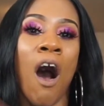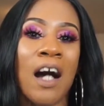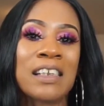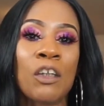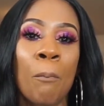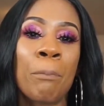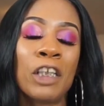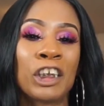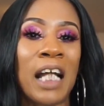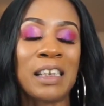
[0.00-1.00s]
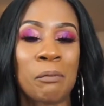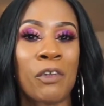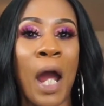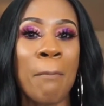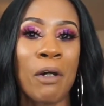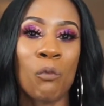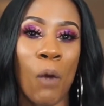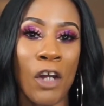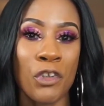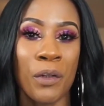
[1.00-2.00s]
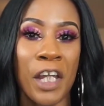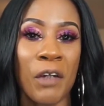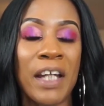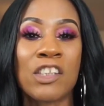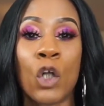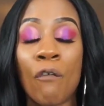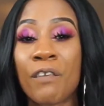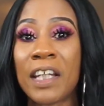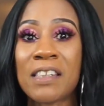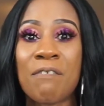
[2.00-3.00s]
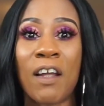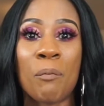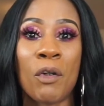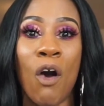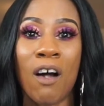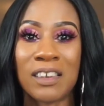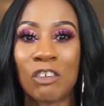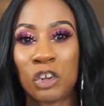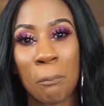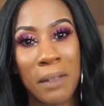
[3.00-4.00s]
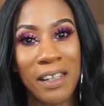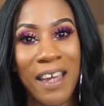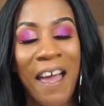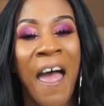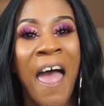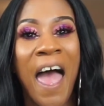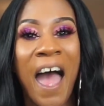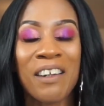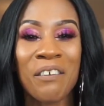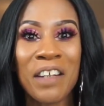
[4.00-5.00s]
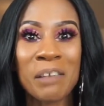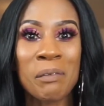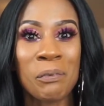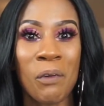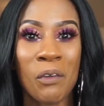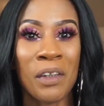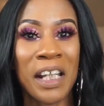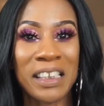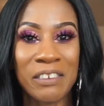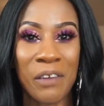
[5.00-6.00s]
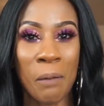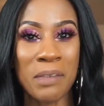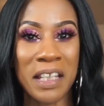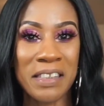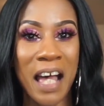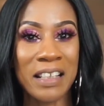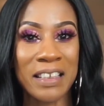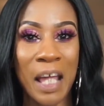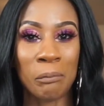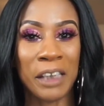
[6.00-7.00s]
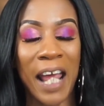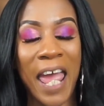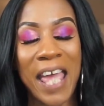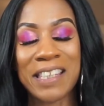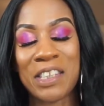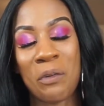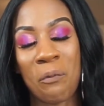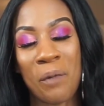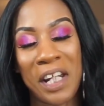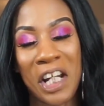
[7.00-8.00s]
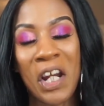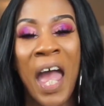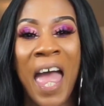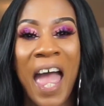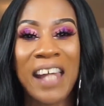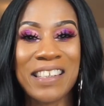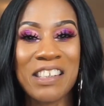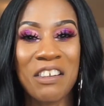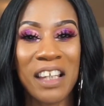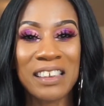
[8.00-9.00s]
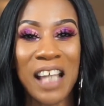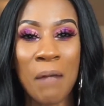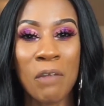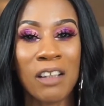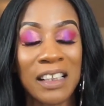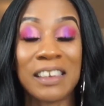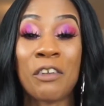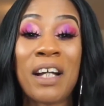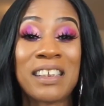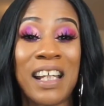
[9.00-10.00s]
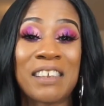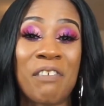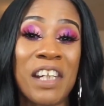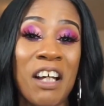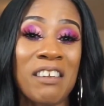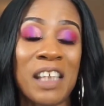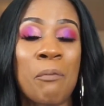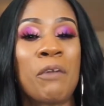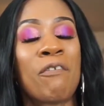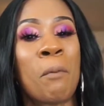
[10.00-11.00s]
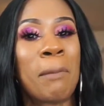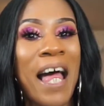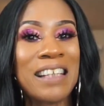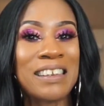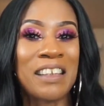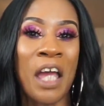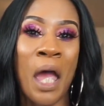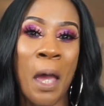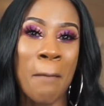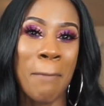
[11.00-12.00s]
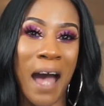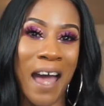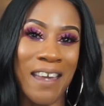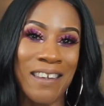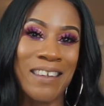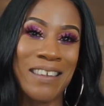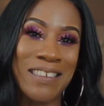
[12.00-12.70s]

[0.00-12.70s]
Also, push that subscribe button while you're here. And don't forget to follow me on all social media at Kharizma World on Instagram, TikTok, Snapchat, and Twitter. And until next time, dolls, I'll see you guys in the next video. Stay beautiful and blessed. Bye.